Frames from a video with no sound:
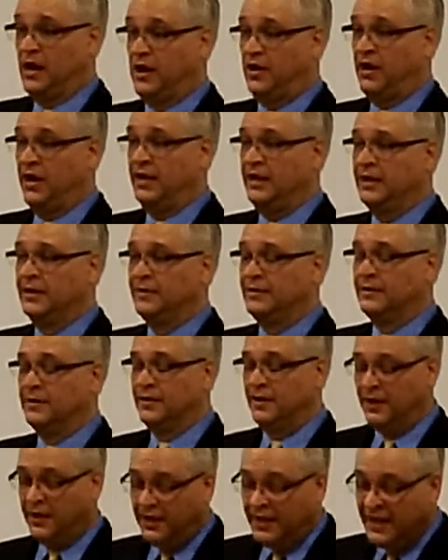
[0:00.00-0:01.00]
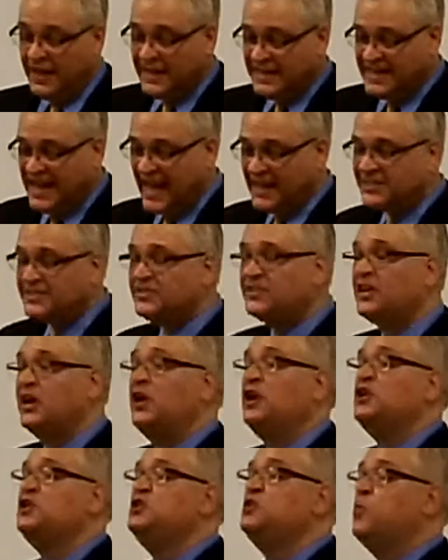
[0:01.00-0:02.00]
all right? Next,
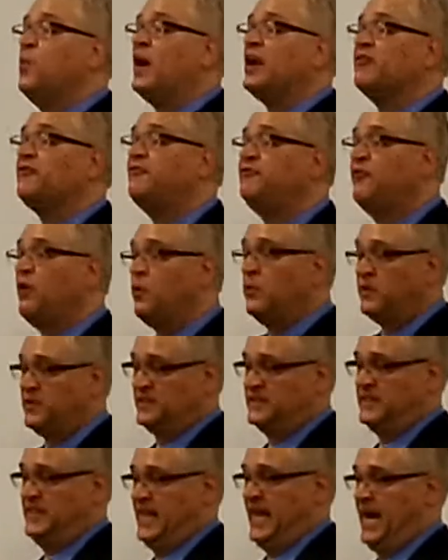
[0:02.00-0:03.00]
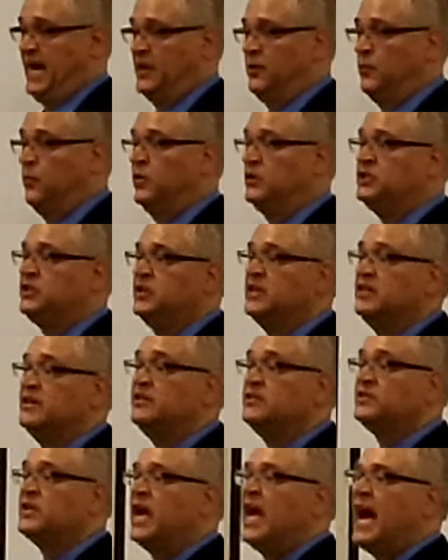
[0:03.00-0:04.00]
you want to focus that, which
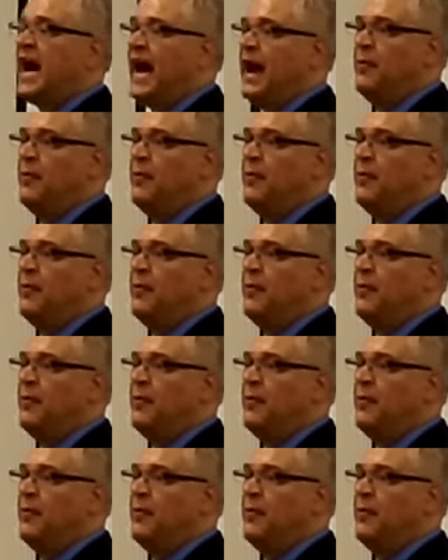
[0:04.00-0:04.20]
is,